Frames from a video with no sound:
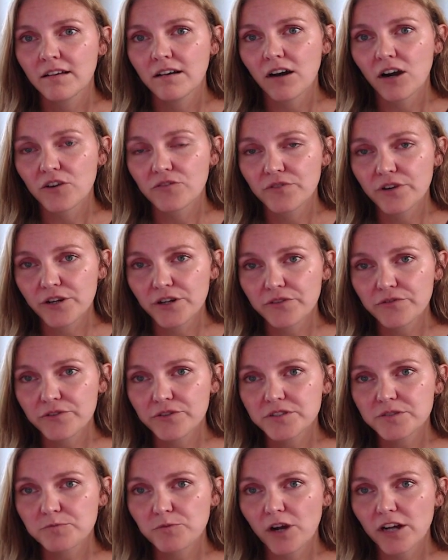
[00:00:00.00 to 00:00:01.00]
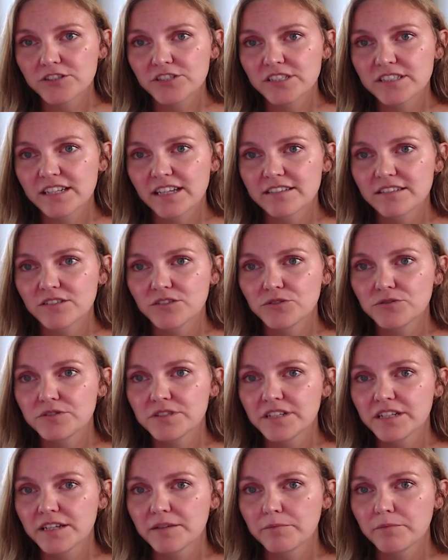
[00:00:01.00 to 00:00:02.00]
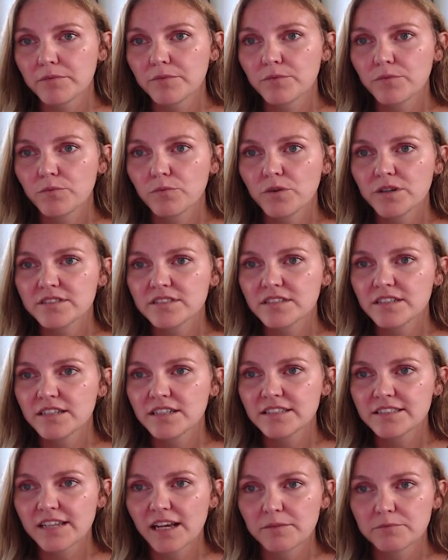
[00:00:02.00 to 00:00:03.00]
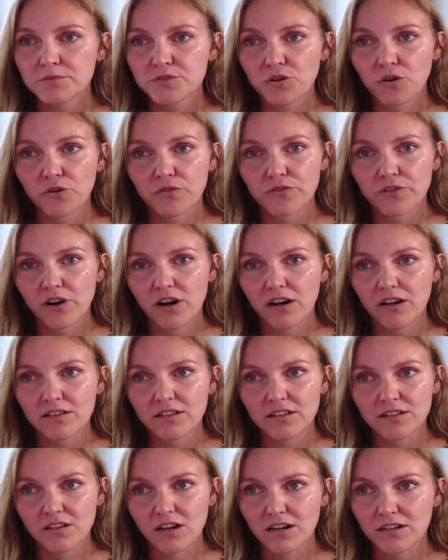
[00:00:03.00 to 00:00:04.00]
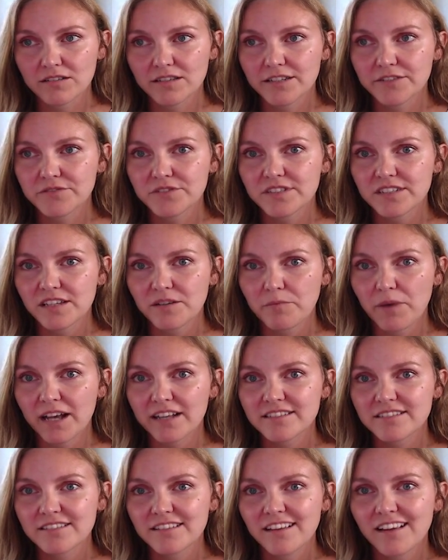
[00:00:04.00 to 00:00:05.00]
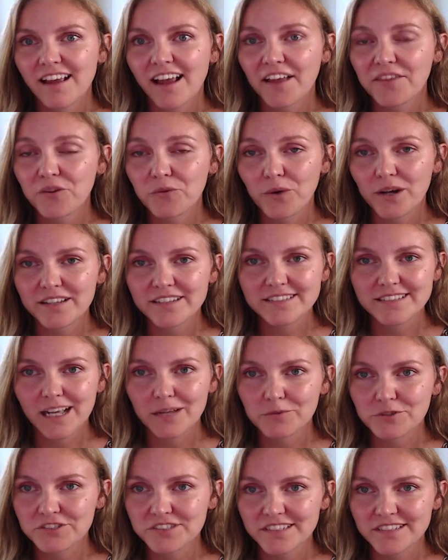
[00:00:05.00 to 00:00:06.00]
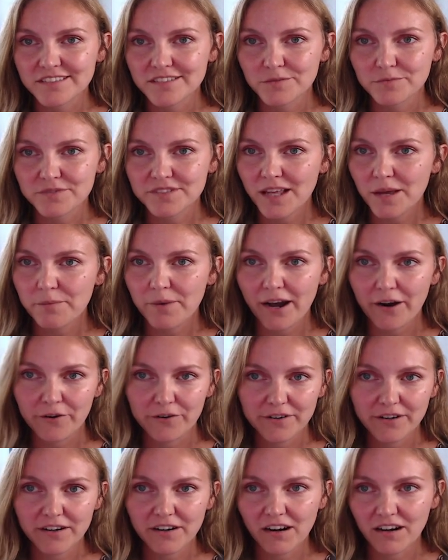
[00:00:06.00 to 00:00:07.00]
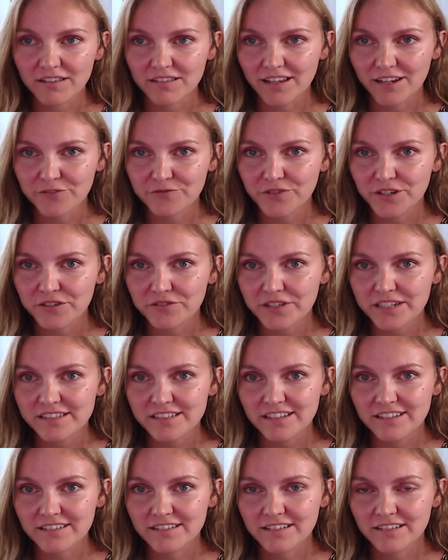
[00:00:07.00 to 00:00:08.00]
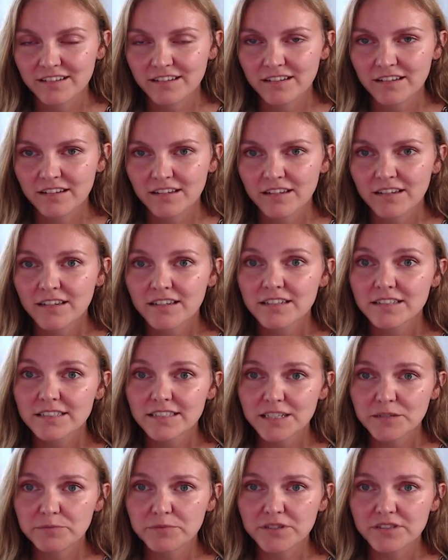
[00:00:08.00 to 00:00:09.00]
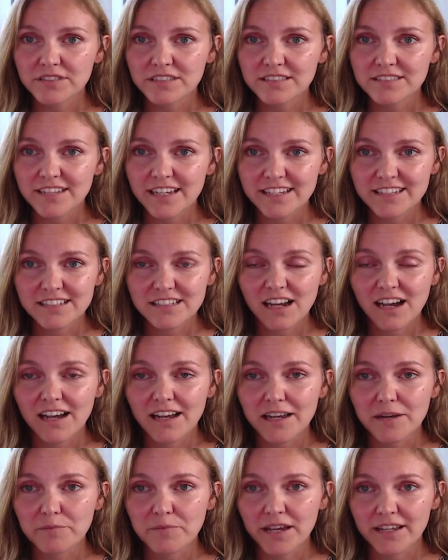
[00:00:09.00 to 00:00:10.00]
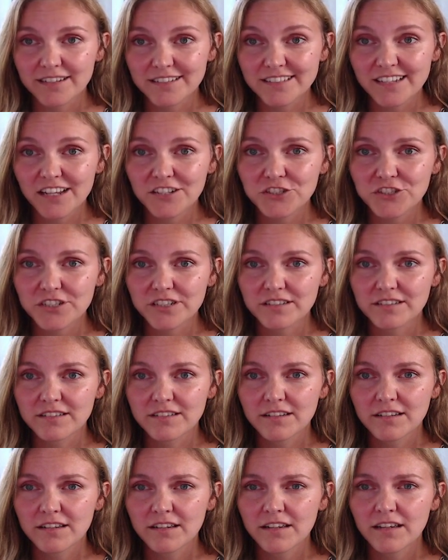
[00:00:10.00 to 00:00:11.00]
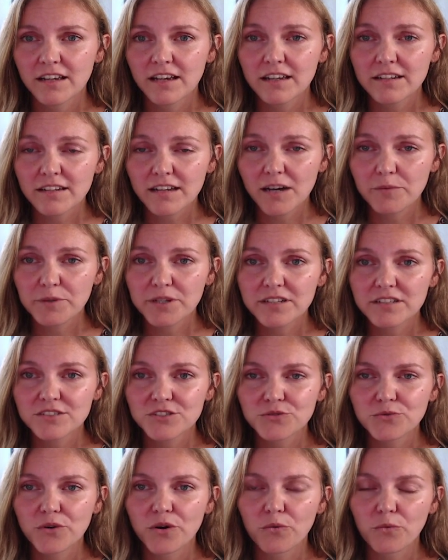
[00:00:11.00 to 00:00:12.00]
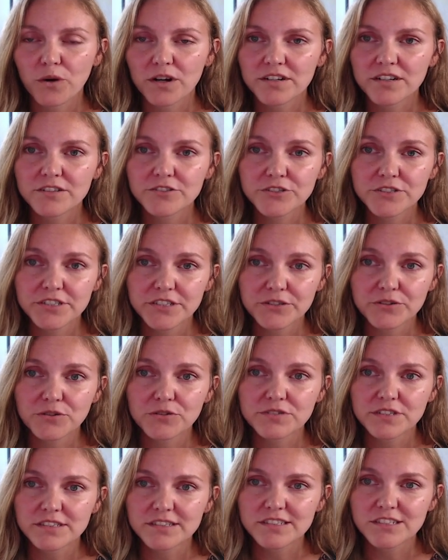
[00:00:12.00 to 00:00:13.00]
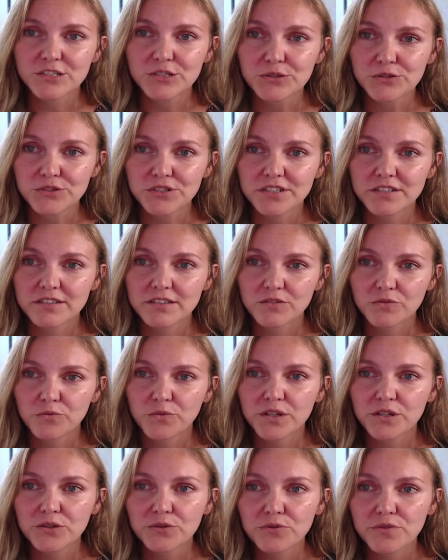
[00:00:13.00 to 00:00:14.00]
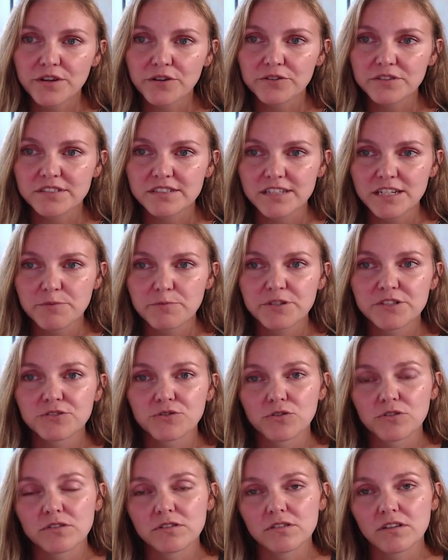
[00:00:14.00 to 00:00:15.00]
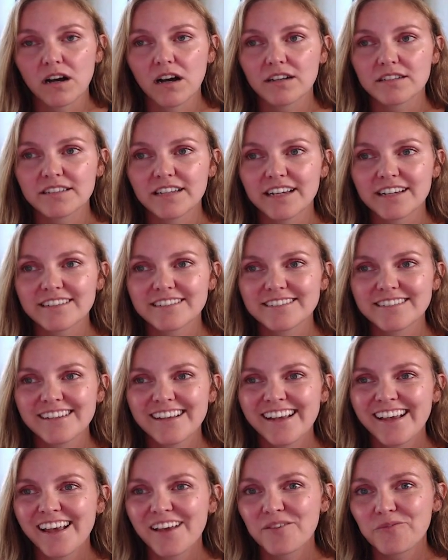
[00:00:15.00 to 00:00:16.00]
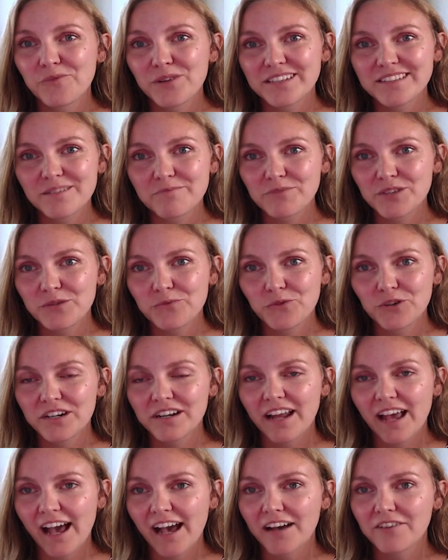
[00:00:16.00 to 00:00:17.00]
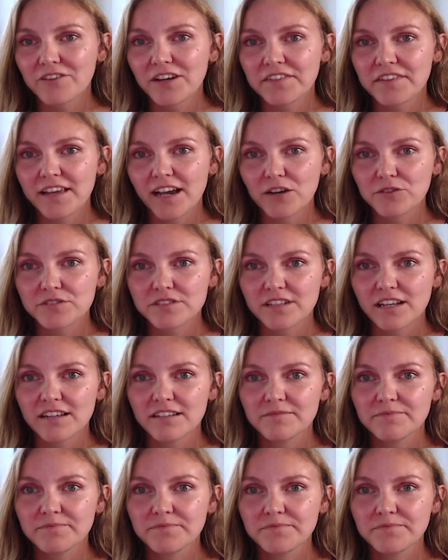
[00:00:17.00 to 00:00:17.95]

Our very first project as a new team wasn't an attempt to overhaul a long lived CMS and the well established systems that power our online fundraising. Team building takes time and intention, and coming into a 100 year old institution, we knew there was deep historical context we simply wouldn't have at the outset.